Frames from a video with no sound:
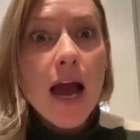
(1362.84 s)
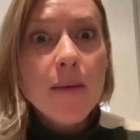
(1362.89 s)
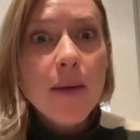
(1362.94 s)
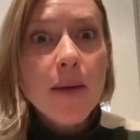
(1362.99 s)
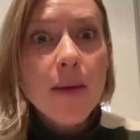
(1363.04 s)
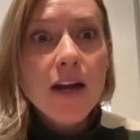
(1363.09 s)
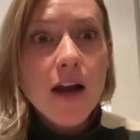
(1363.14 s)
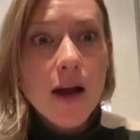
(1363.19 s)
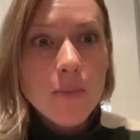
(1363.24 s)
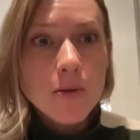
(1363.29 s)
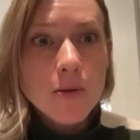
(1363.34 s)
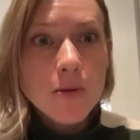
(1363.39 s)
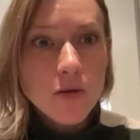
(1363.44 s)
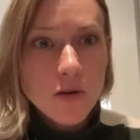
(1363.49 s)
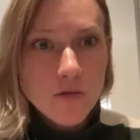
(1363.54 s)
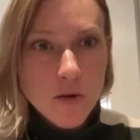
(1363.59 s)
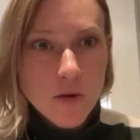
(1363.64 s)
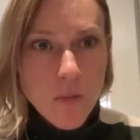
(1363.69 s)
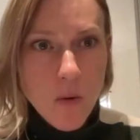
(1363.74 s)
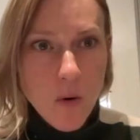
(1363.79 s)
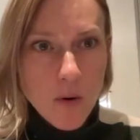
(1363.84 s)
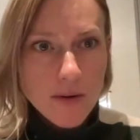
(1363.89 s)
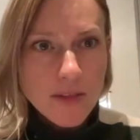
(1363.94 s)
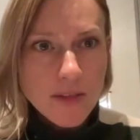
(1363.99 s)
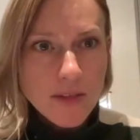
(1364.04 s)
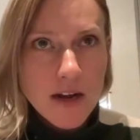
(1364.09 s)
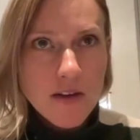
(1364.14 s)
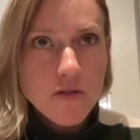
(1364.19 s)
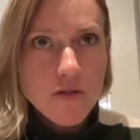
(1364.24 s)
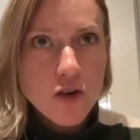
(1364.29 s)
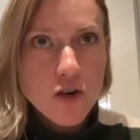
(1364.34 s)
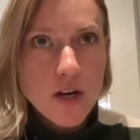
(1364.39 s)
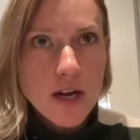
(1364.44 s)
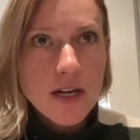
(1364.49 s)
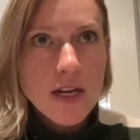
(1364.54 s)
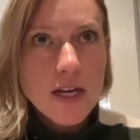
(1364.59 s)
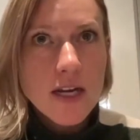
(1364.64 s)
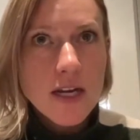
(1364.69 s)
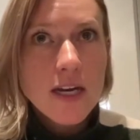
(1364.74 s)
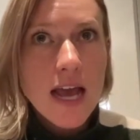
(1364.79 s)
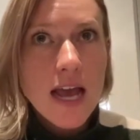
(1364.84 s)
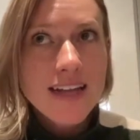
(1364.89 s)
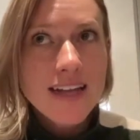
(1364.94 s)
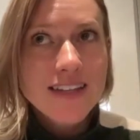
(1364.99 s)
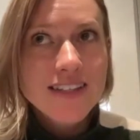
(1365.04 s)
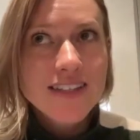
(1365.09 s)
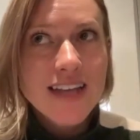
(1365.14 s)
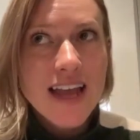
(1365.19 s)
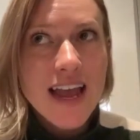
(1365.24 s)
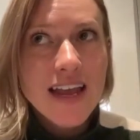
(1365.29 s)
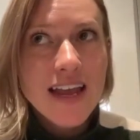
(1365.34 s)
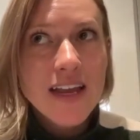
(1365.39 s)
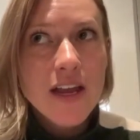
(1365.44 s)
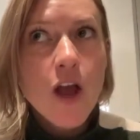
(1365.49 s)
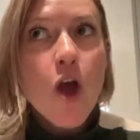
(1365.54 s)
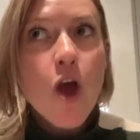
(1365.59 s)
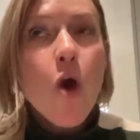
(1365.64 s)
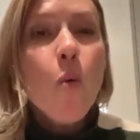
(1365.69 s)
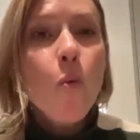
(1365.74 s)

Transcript: I might upload a report that I've created and say